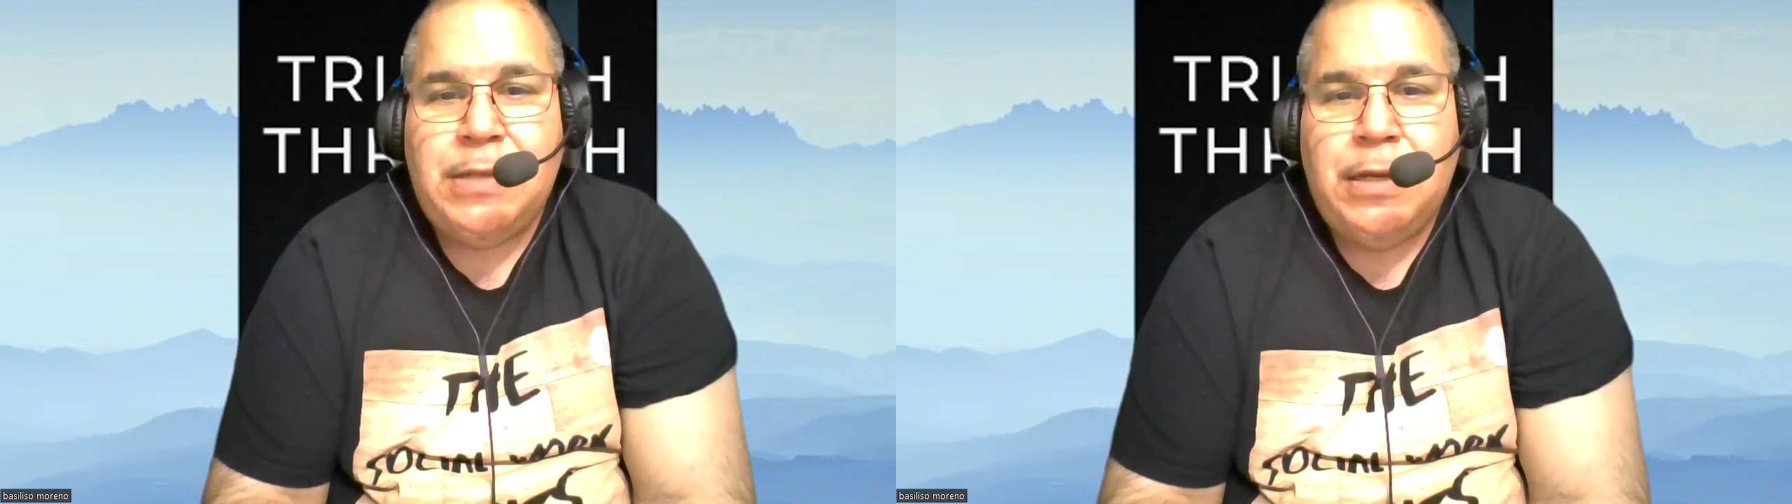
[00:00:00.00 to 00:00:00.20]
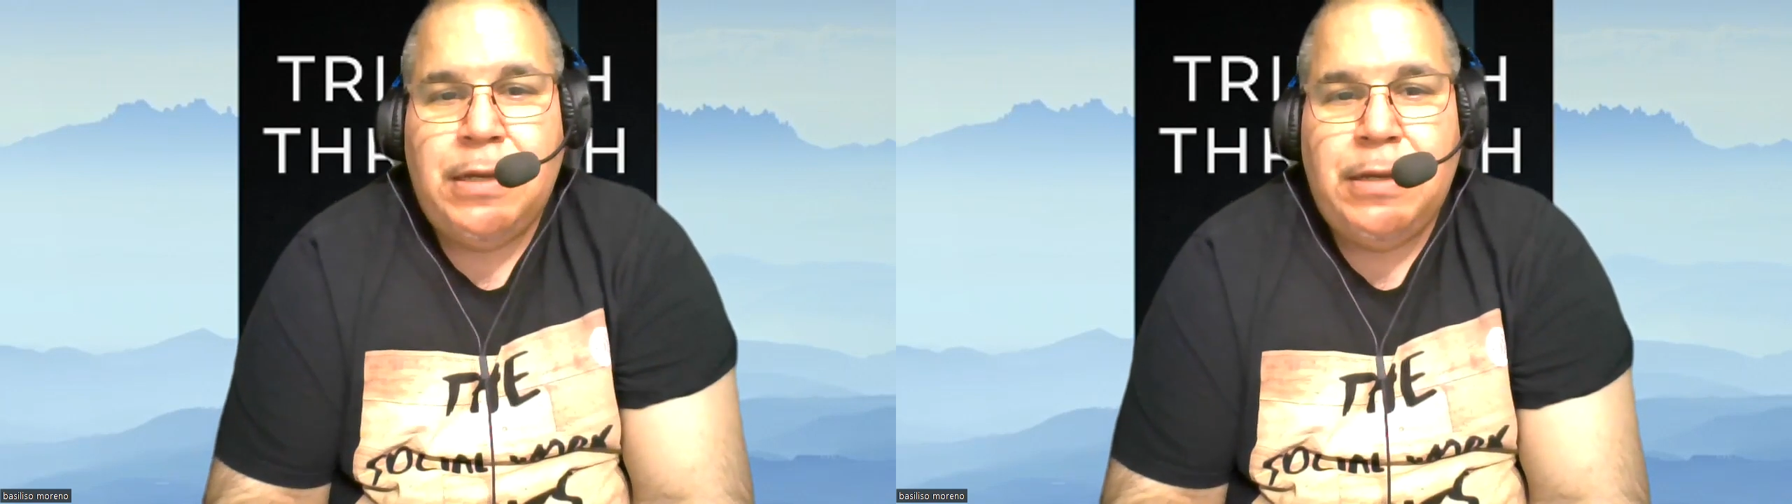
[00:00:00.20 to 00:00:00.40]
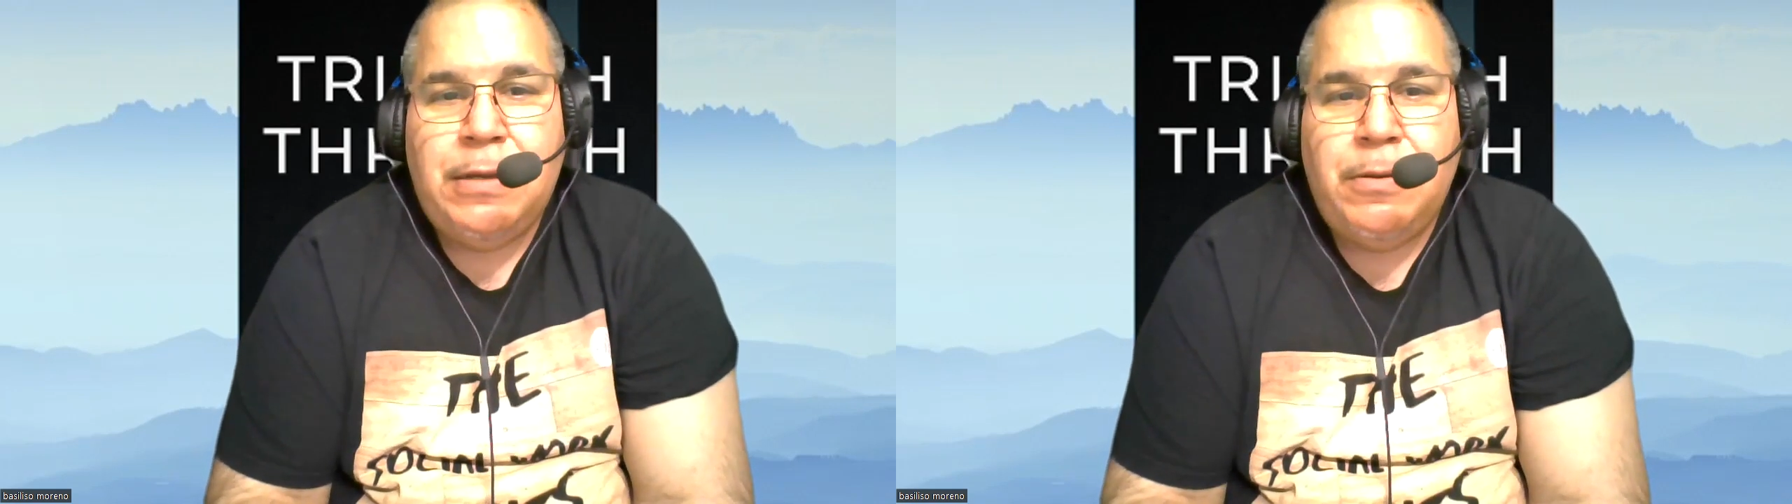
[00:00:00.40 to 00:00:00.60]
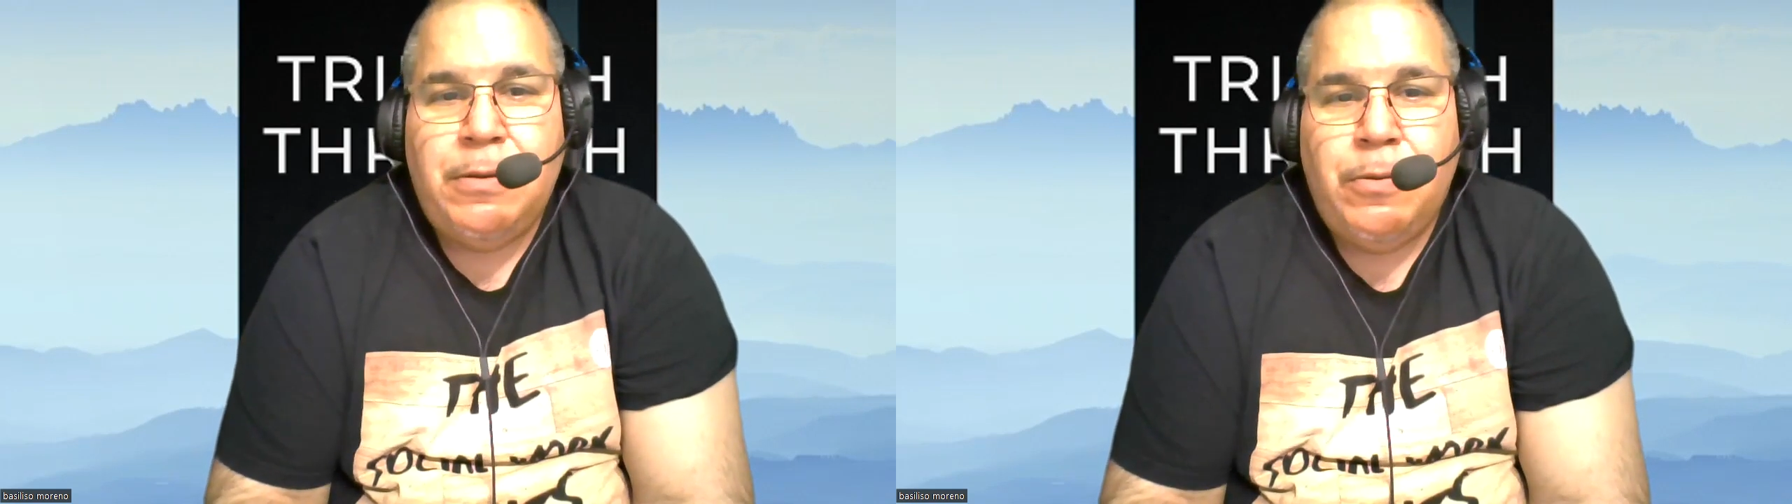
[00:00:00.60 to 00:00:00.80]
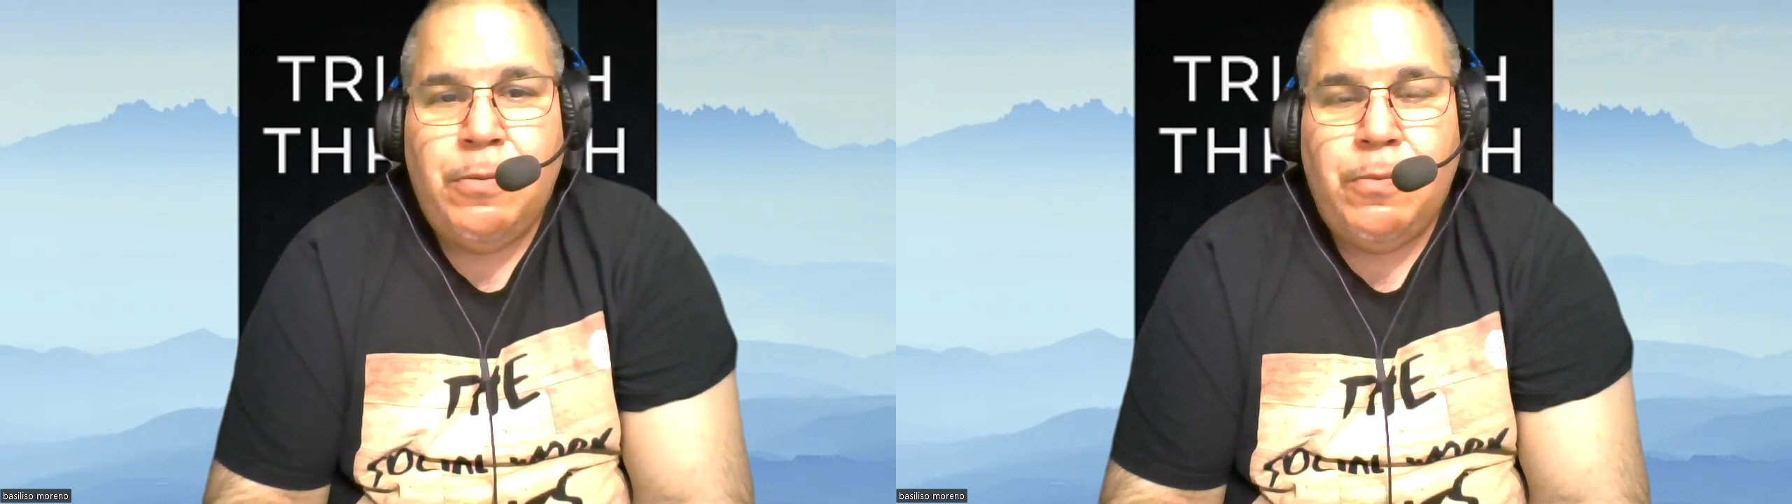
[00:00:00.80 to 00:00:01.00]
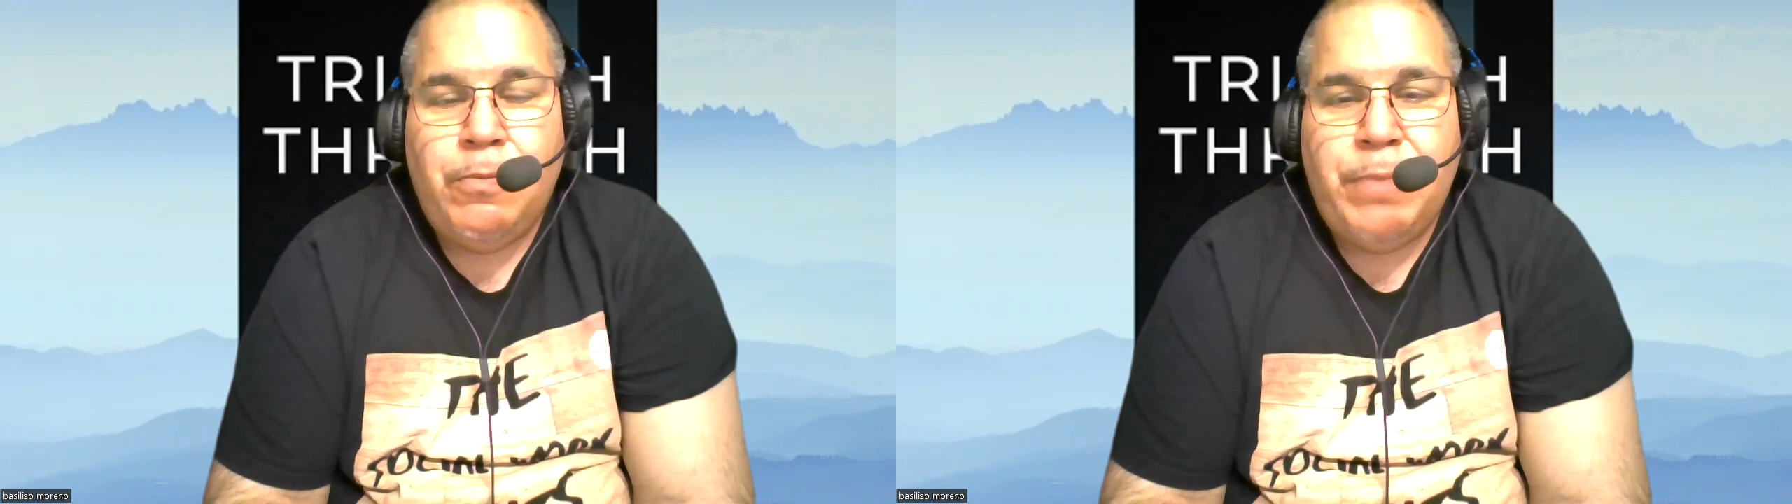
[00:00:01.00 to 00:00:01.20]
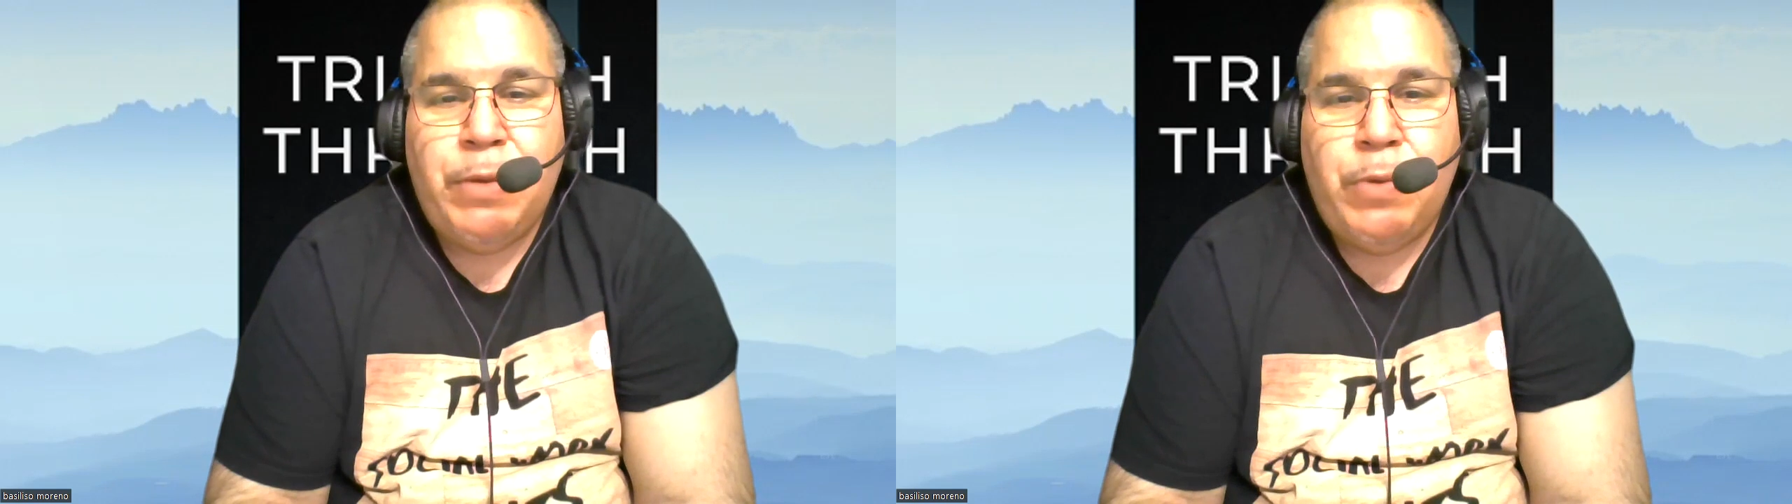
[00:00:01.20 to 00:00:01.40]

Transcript: be